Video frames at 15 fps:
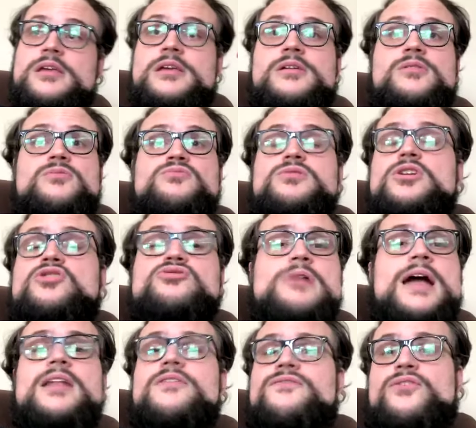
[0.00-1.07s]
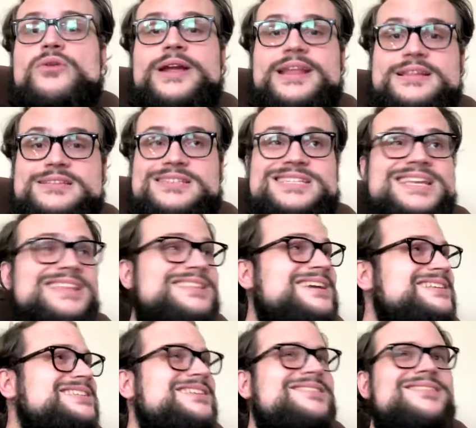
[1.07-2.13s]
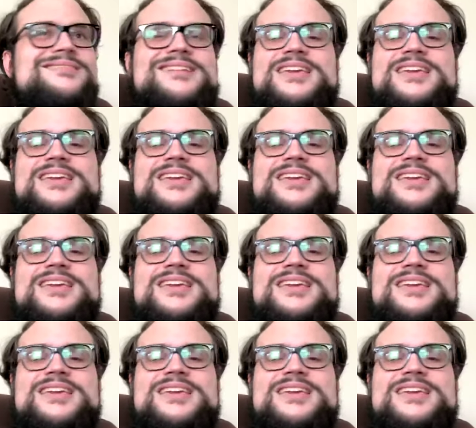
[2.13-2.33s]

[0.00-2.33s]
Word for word: uh, regret avoidance and that's something